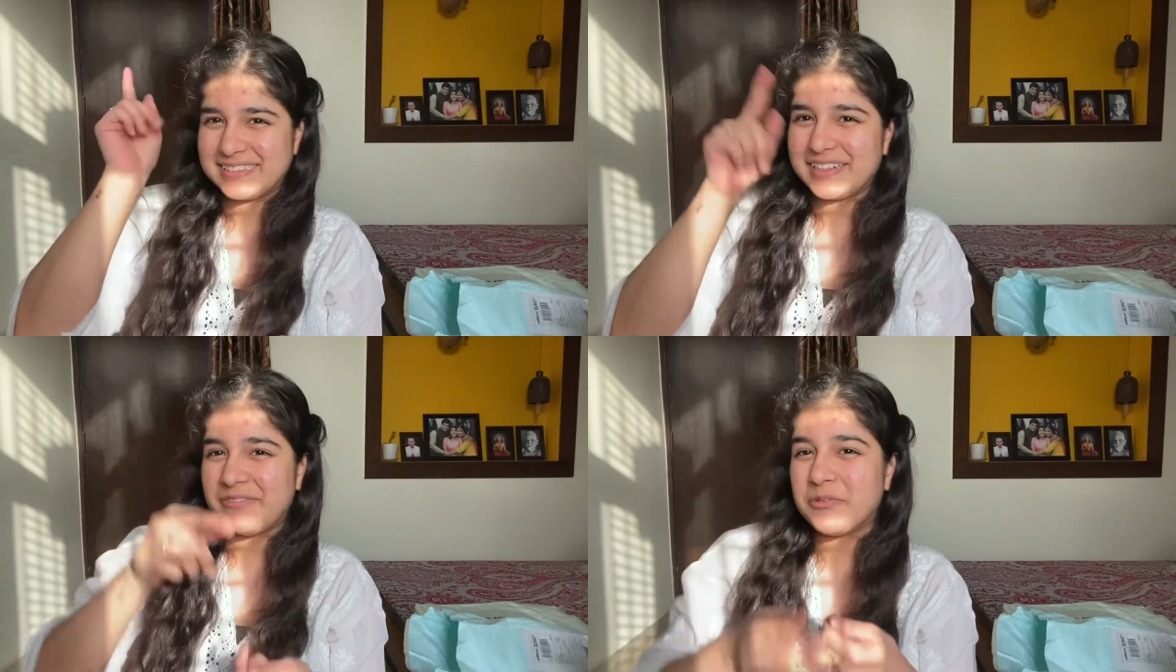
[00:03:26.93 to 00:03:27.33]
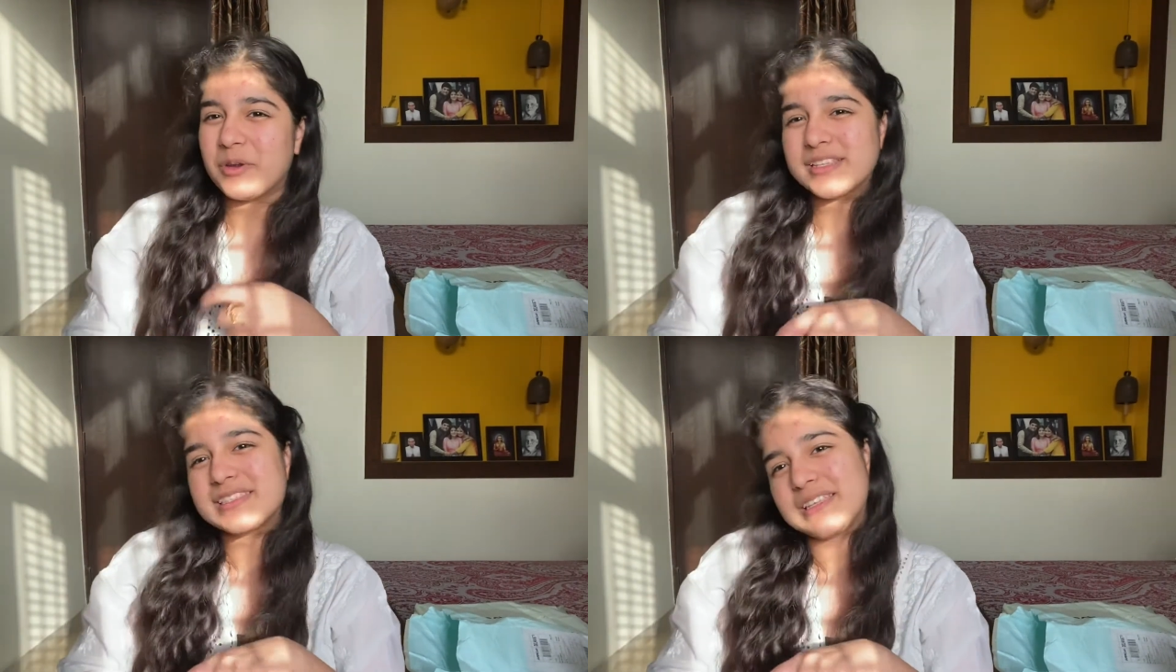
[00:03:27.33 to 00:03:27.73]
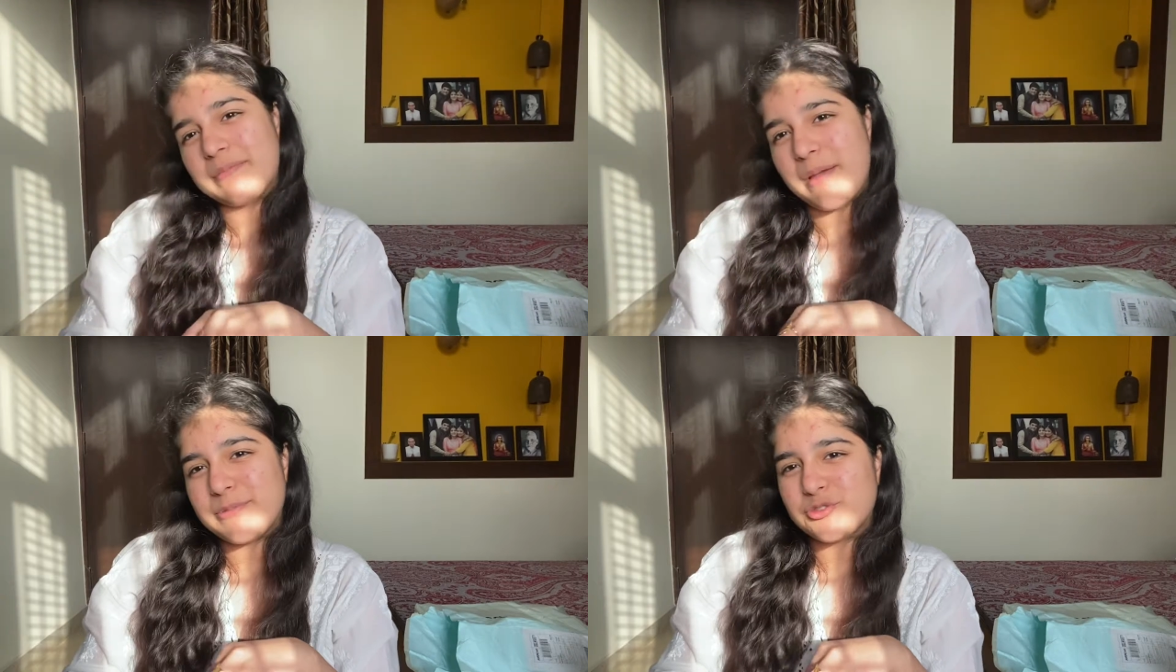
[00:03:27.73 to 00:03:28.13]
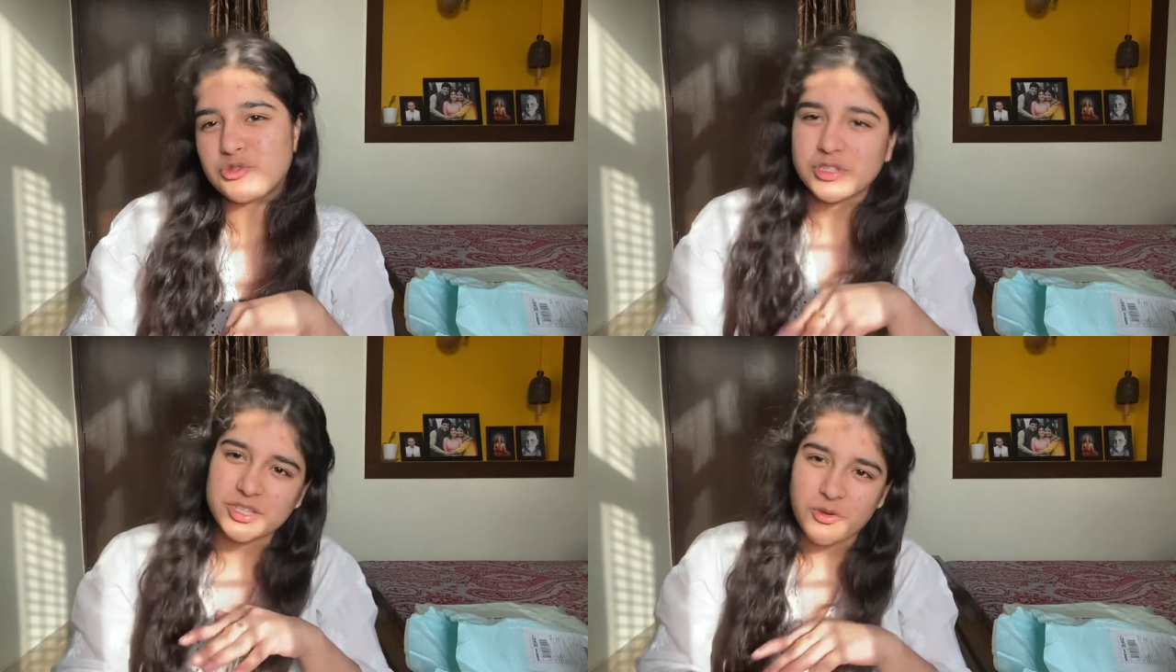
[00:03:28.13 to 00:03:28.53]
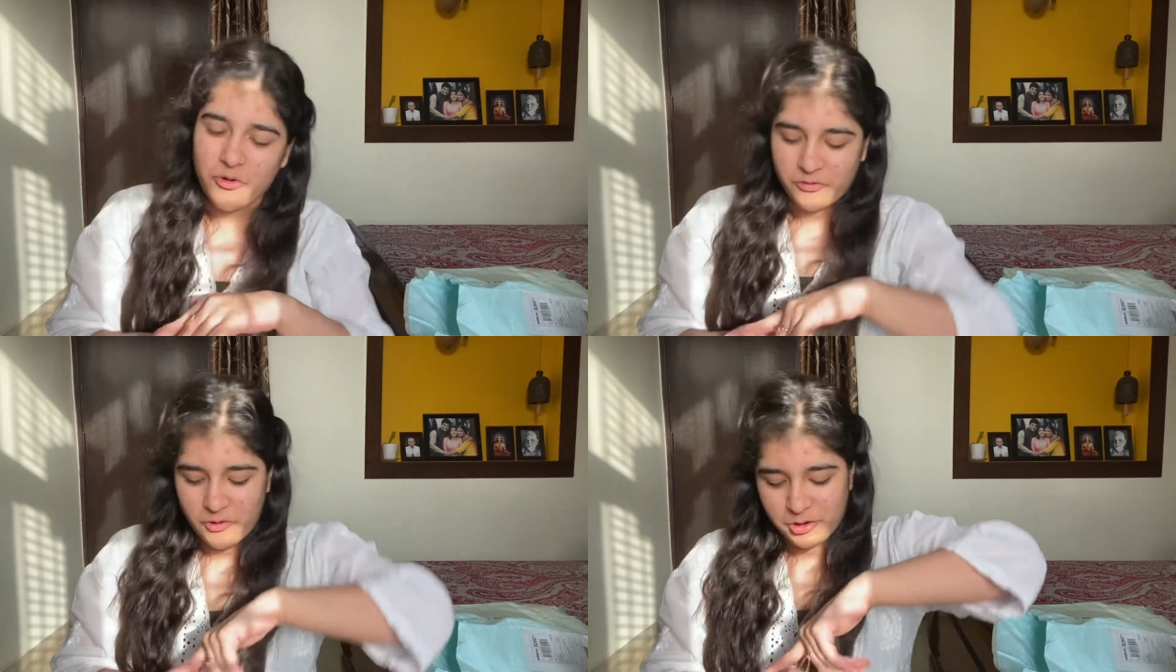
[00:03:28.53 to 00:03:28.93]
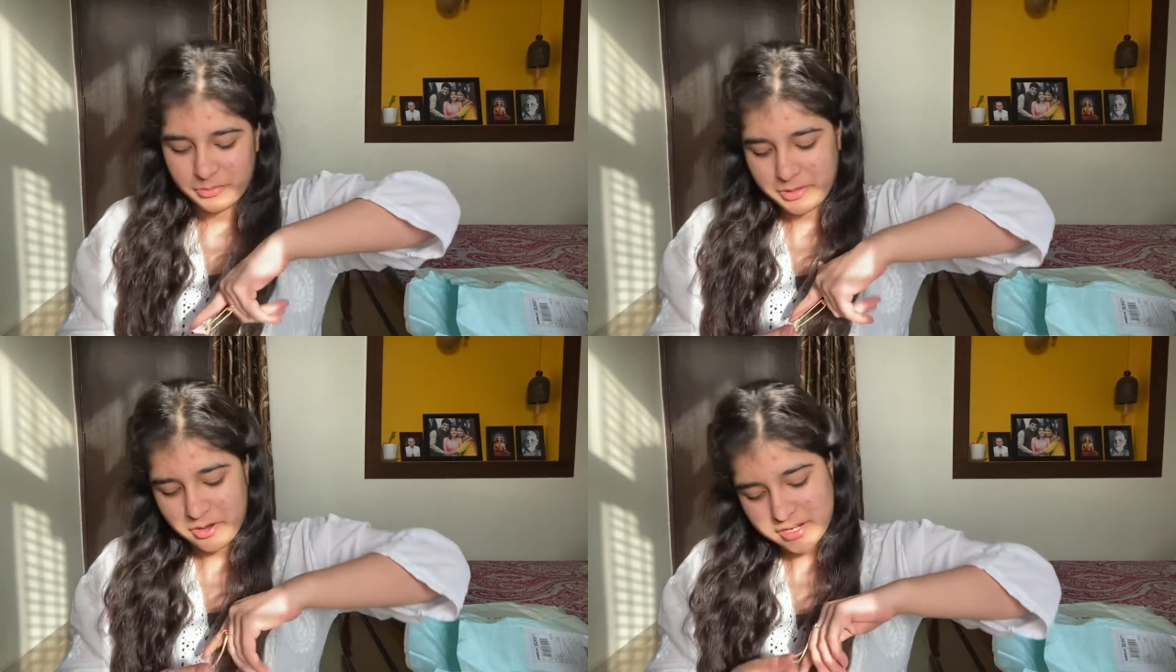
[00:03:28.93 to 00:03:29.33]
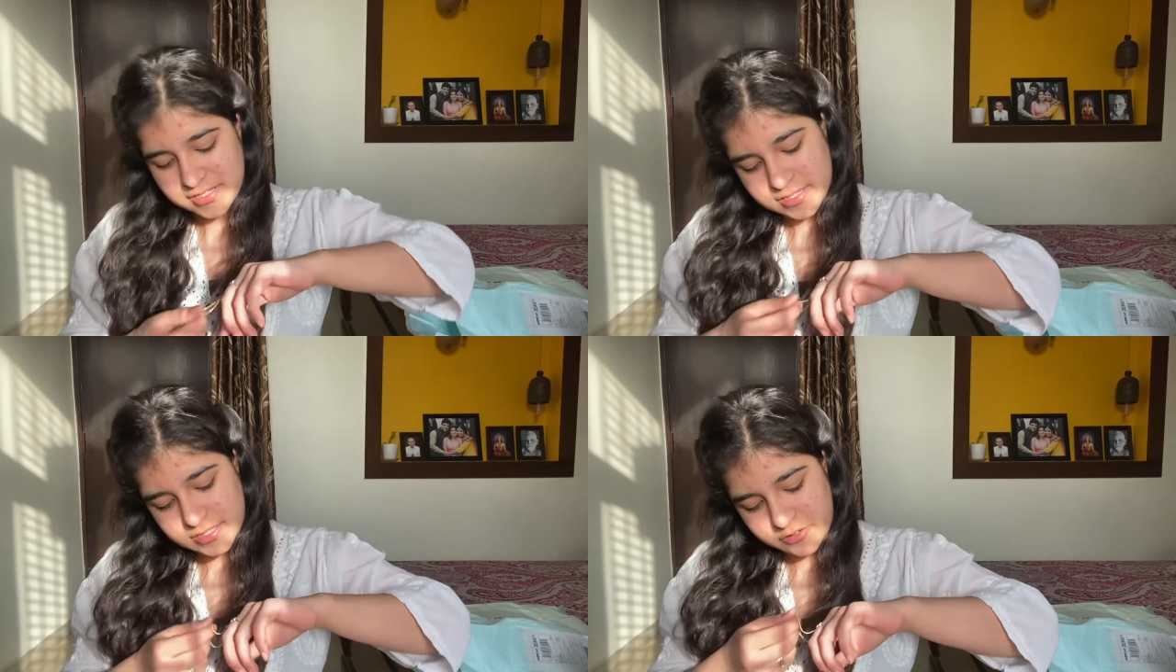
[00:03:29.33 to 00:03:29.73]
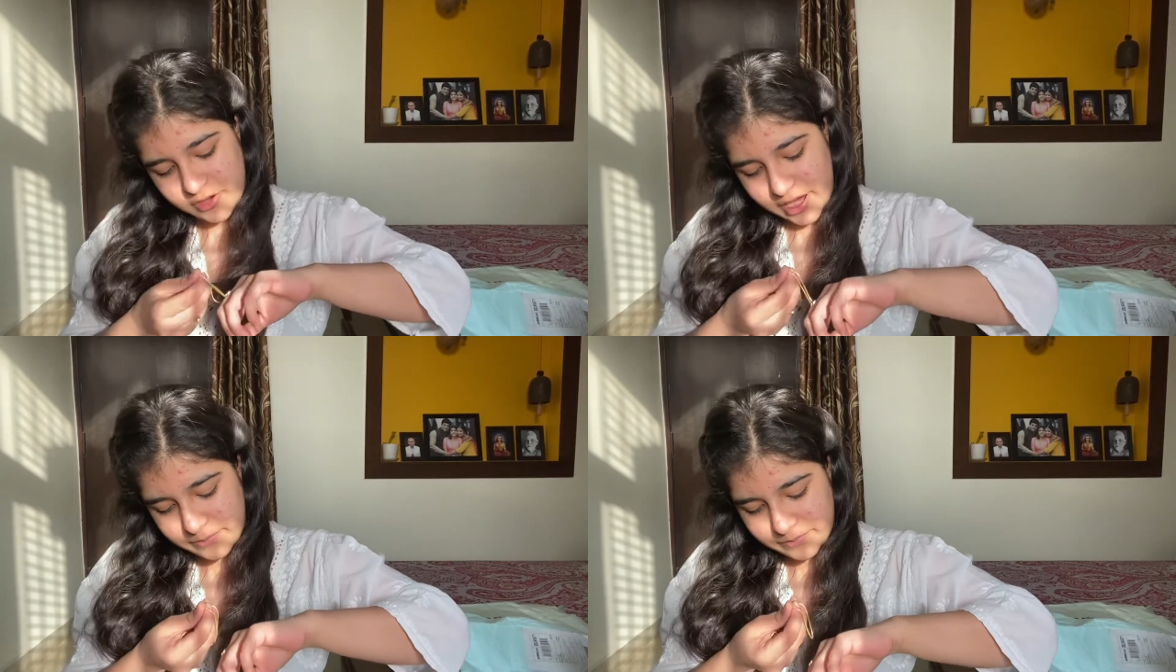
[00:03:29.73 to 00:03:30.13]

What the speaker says: If you wanna see my pictures, go follow me on Instagram.